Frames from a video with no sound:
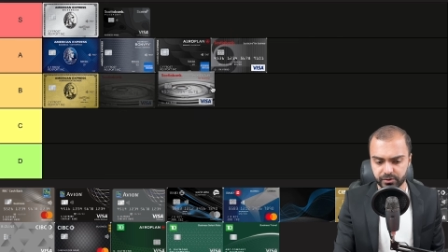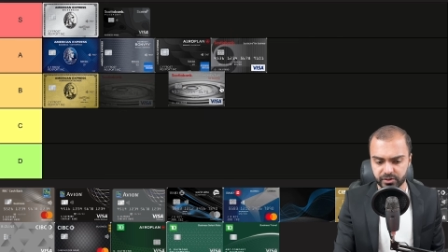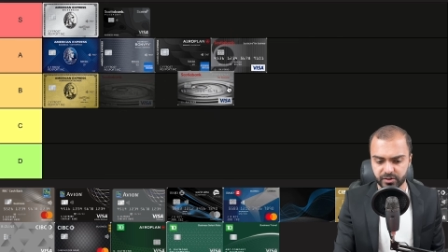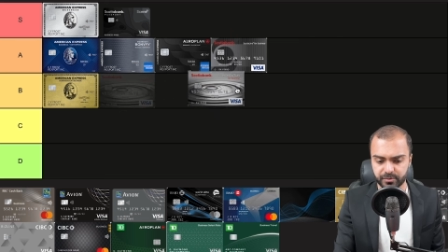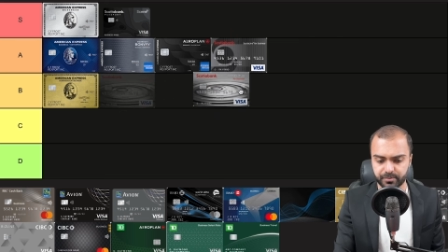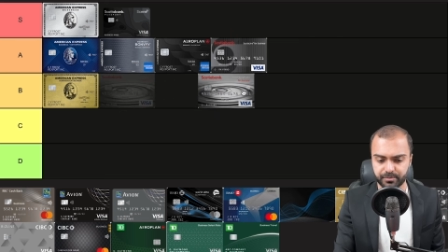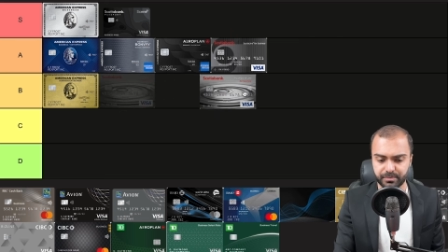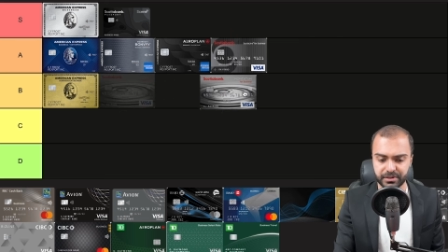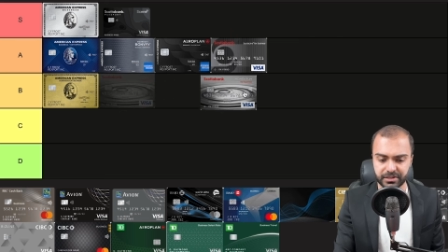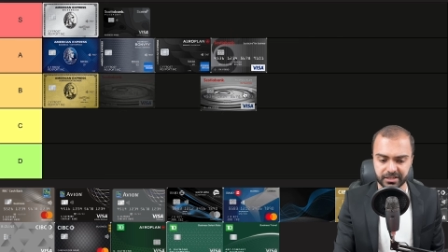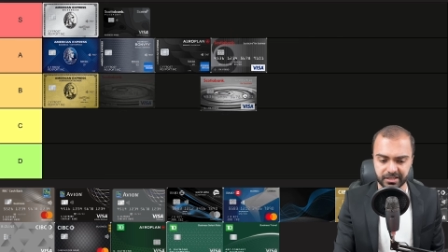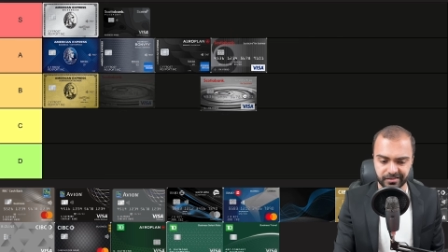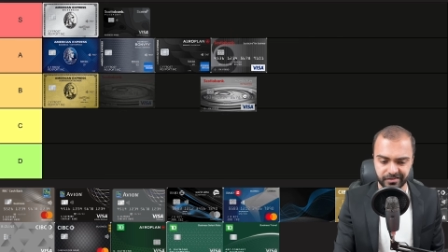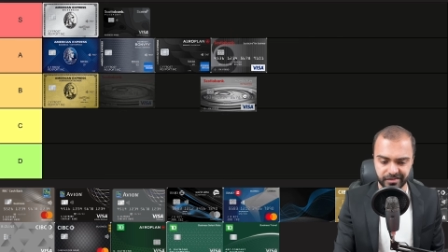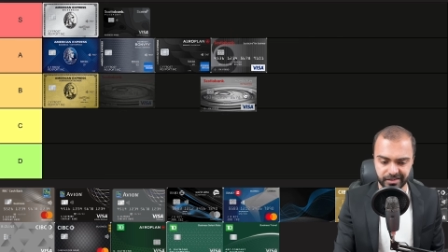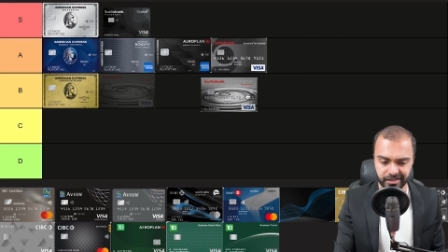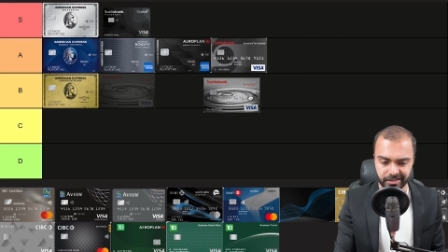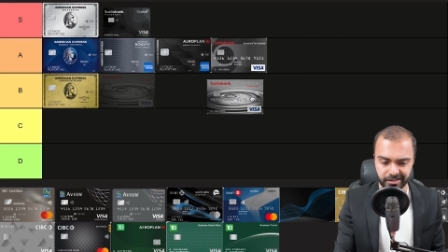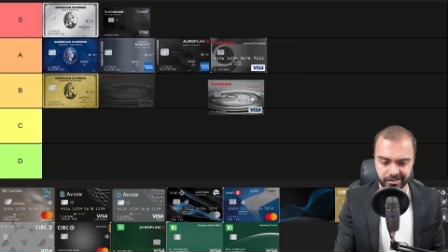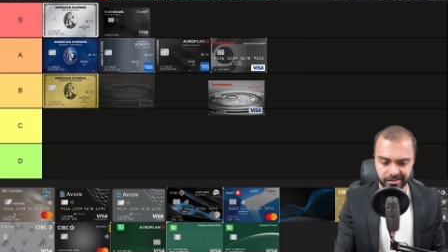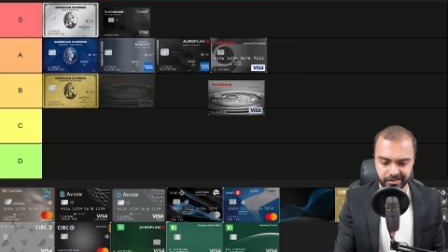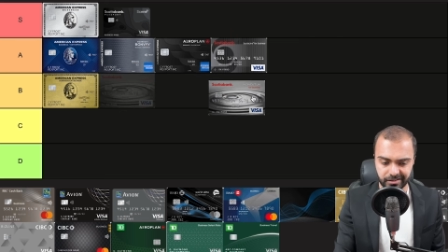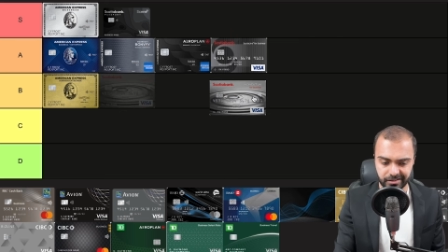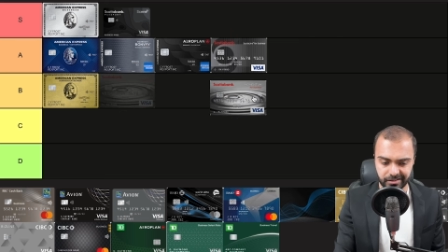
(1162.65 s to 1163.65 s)

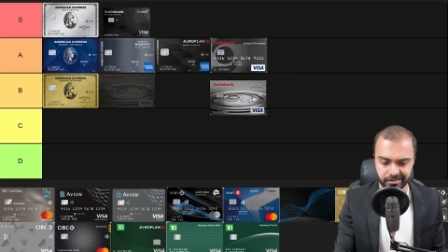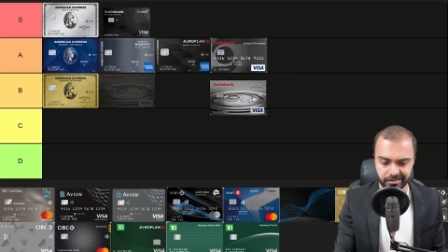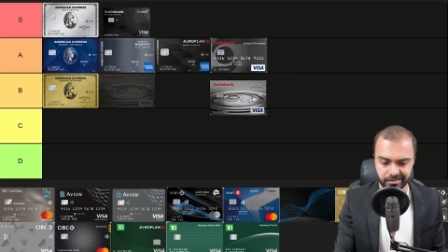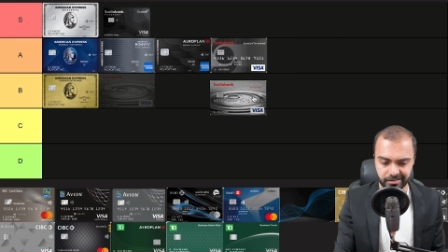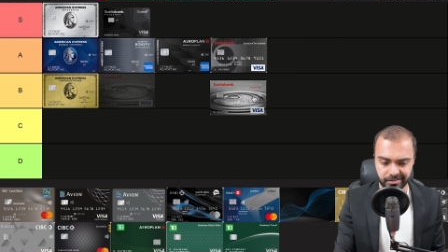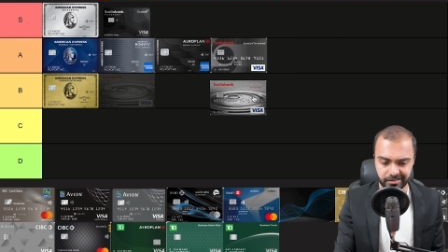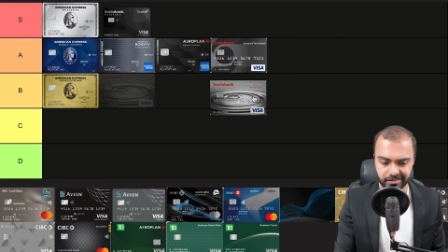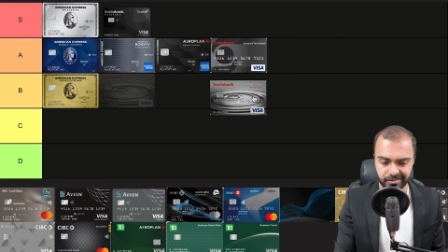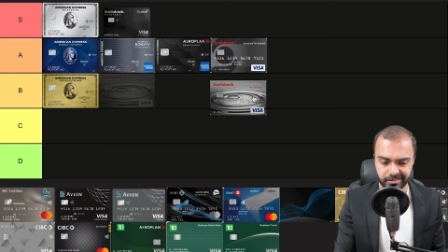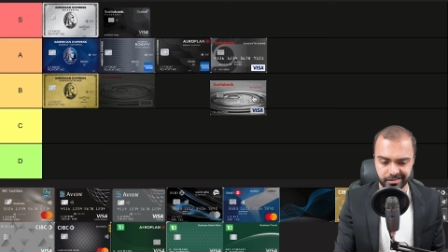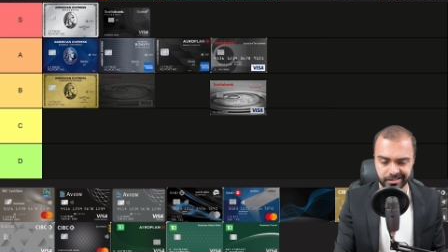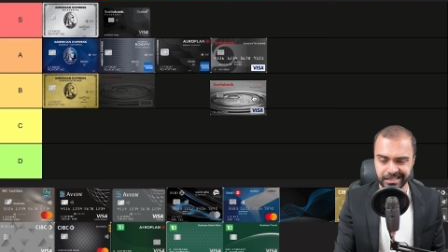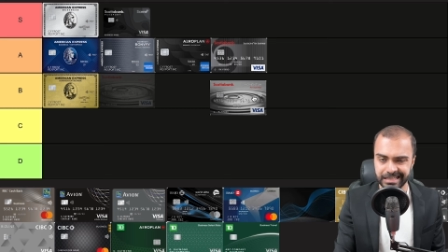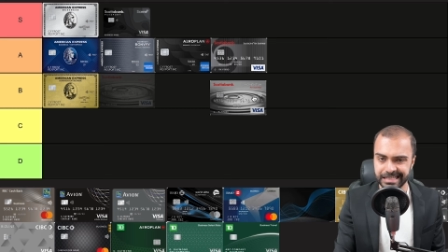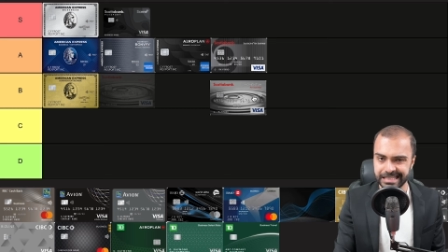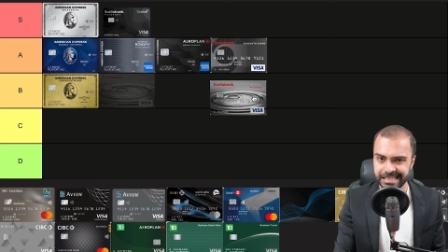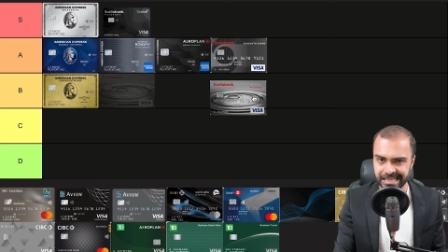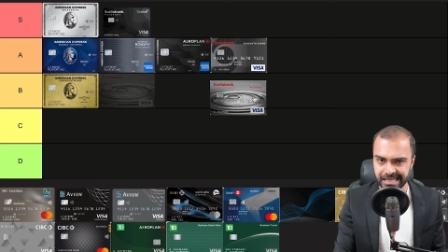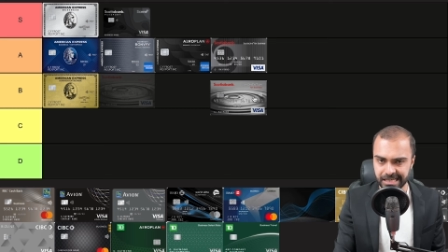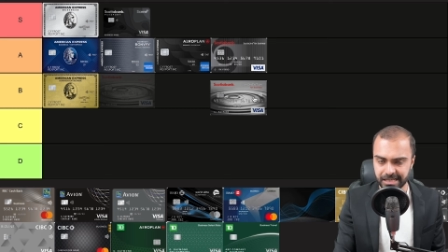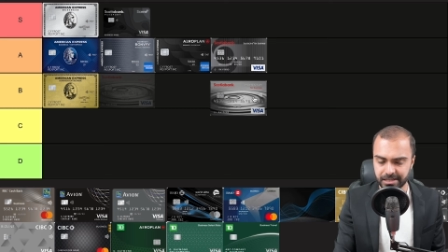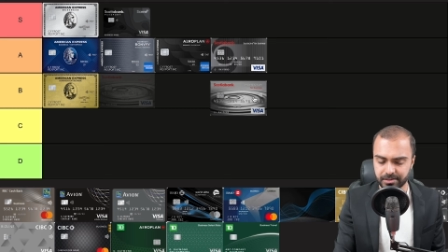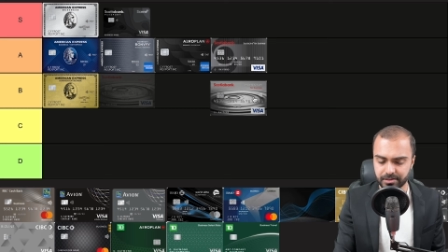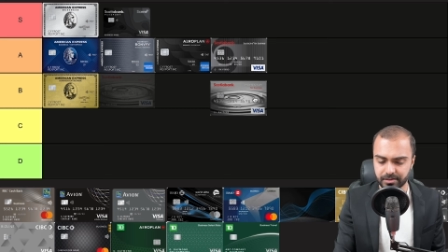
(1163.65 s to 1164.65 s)
specific
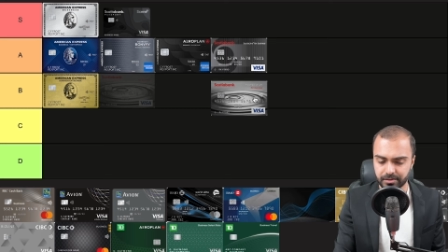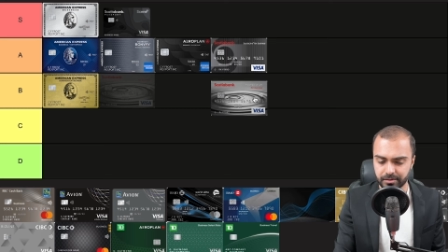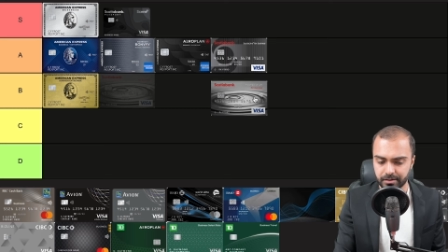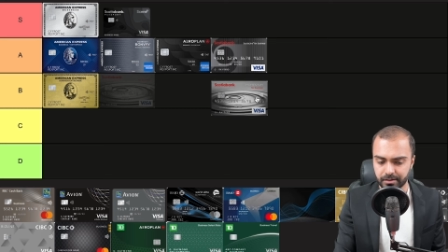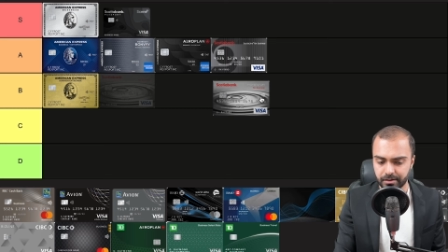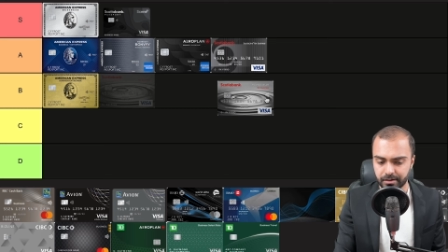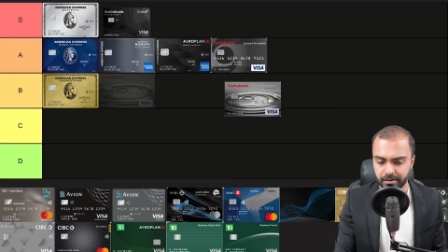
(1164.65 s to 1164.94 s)
needs.